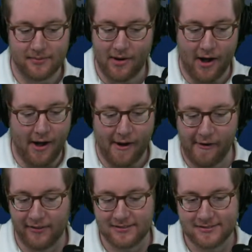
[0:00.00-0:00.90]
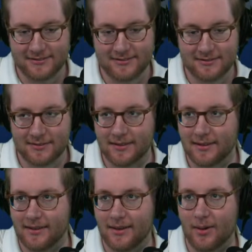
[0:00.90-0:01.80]
Uh-oh.
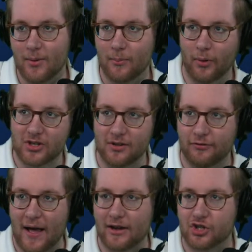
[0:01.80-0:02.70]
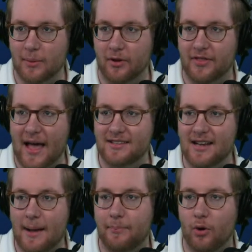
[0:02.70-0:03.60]
Brooks in foul trouble. That did
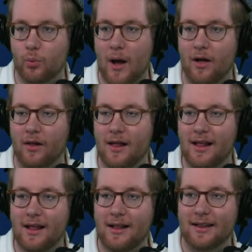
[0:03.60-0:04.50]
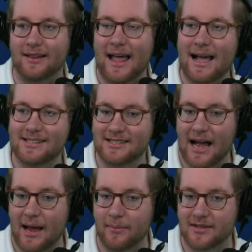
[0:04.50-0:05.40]
not bode well last
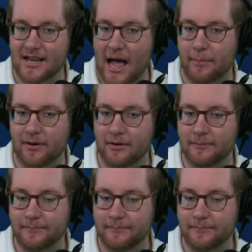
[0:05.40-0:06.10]
time this happened.